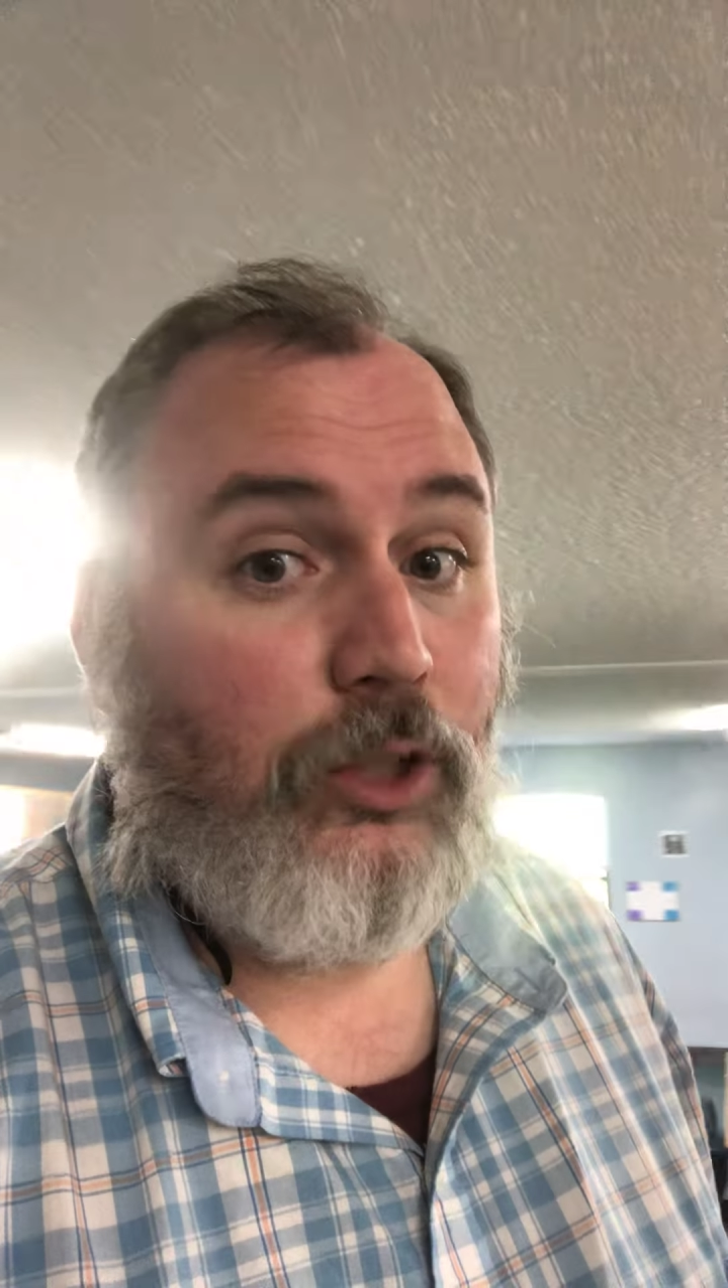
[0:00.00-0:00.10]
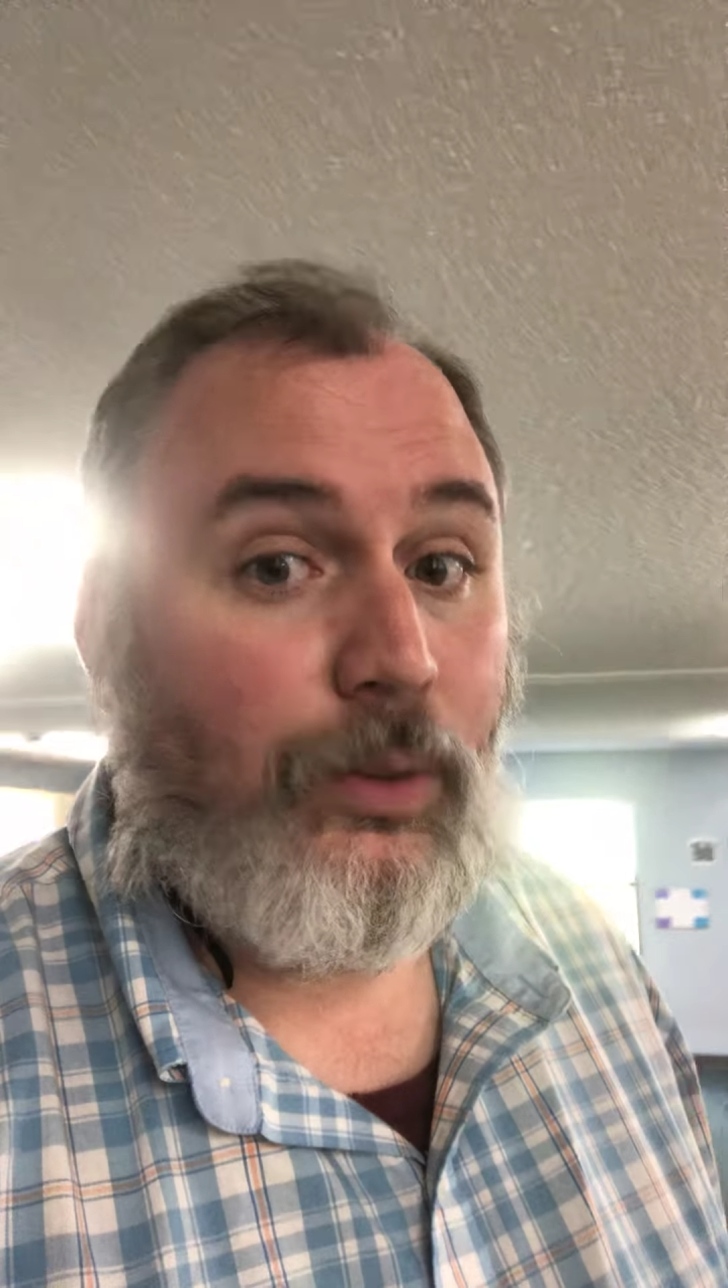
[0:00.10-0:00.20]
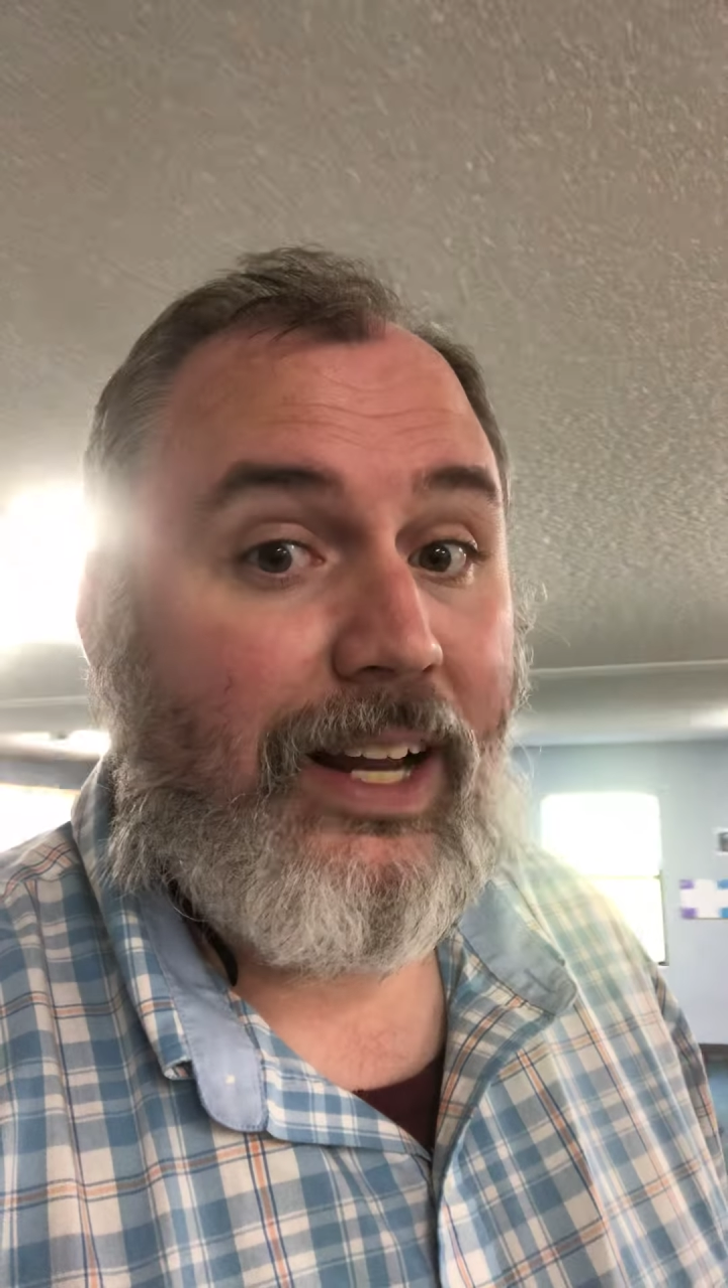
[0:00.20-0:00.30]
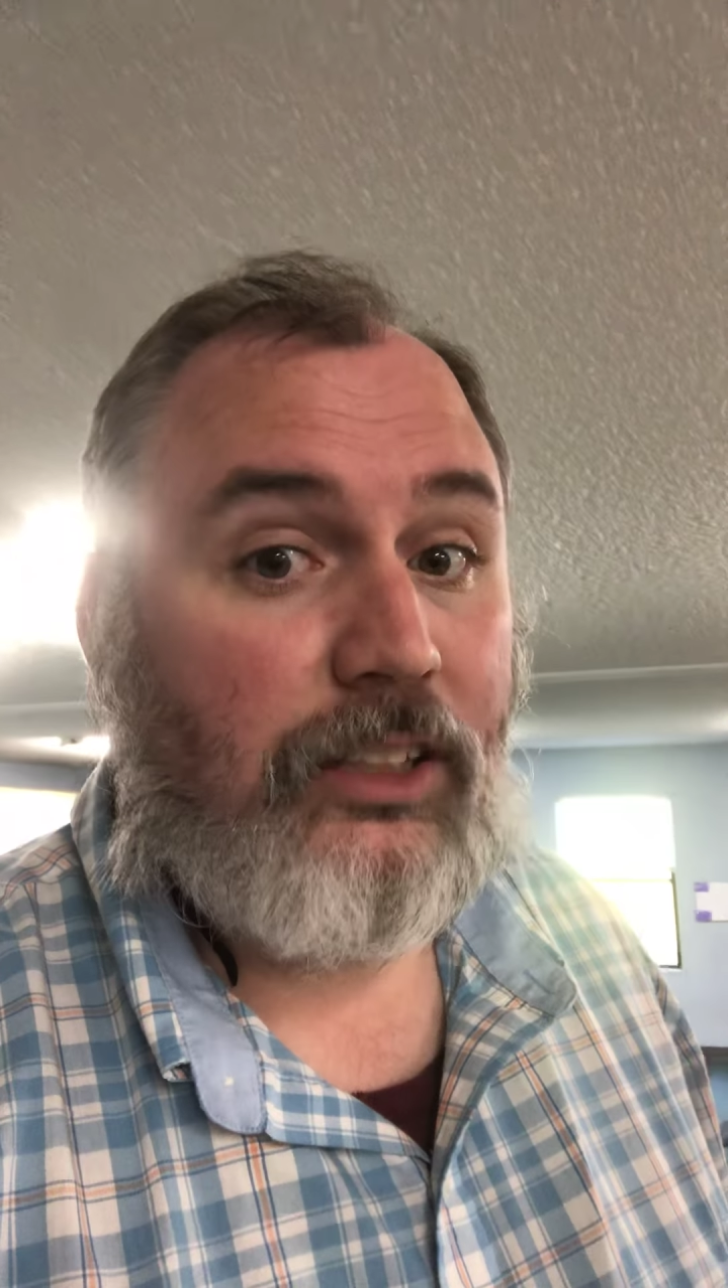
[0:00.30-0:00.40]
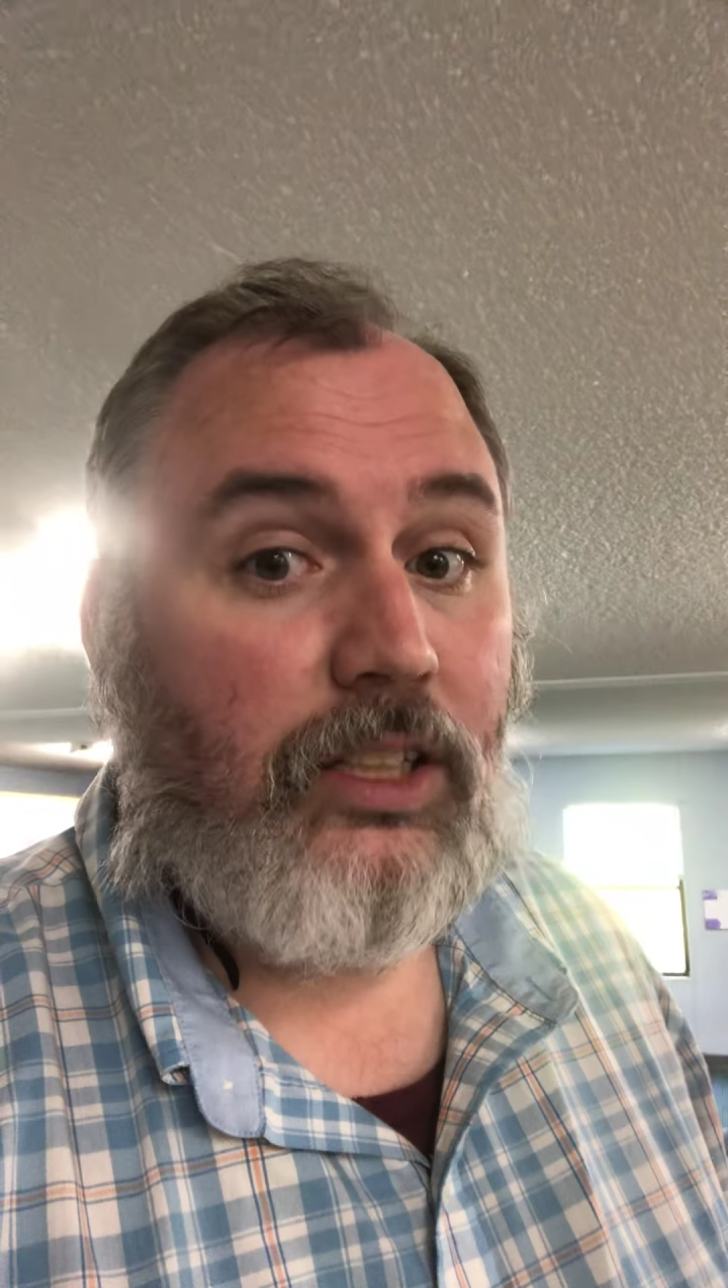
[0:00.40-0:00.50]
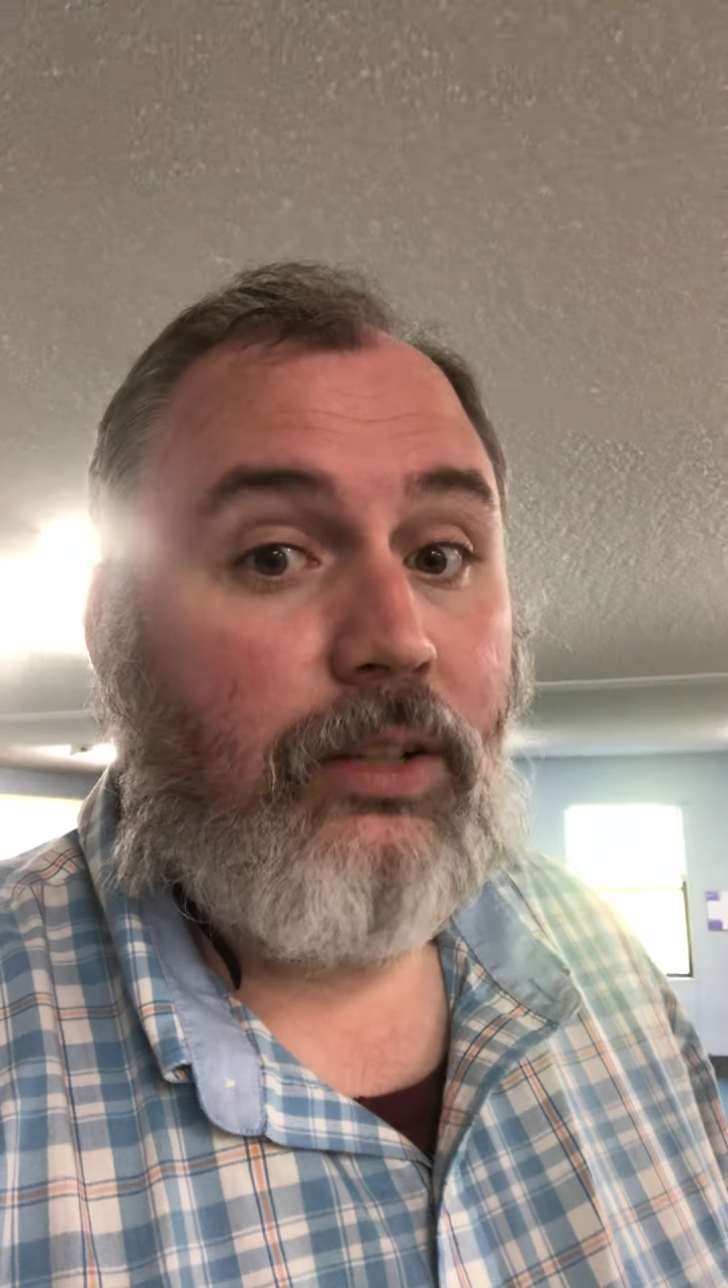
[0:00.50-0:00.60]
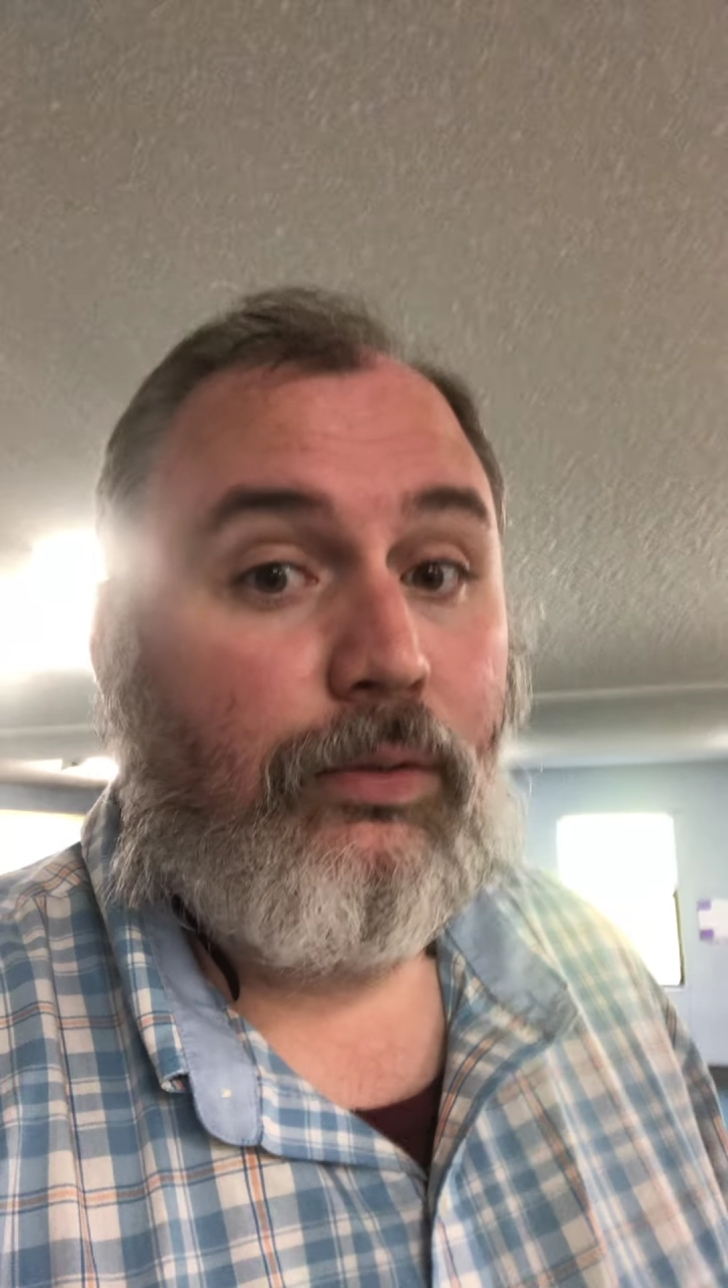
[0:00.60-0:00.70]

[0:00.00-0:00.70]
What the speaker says: directions